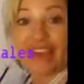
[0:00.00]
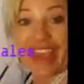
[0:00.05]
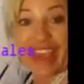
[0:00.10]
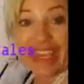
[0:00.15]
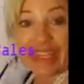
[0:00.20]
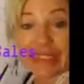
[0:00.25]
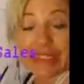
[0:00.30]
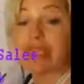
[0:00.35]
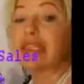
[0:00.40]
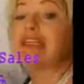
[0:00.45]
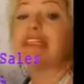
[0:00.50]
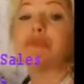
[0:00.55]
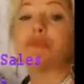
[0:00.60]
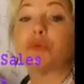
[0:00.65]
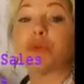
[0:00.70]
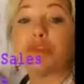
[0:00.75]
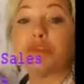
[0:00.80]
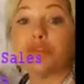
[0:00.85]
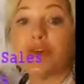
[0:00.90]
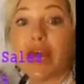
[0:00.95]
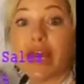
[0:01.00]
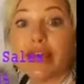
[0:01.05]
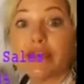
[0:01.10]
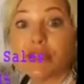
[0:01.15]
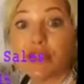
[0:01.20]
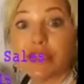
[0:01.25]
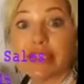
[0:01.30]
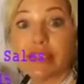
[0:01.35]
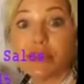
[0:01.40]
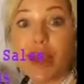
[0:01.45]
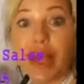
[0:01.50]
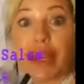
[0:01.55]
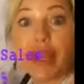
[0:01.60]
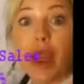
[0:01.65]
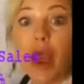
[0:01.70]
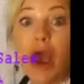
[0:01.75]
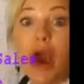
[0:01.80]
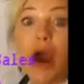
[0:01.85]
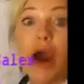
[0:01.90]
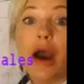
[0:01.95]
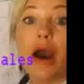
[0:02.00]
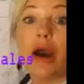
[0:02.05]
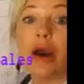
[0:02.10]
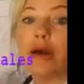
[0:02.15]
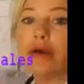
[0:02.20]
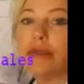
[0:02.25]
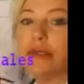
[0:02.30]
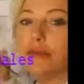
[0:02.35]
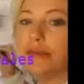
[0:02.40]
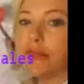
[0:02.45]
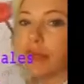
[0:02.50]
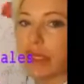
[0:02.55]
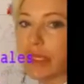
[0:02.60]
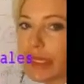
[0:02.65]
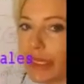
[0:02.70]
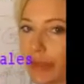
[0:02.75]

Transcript: have 8. That's more than 5. So guess what? I'm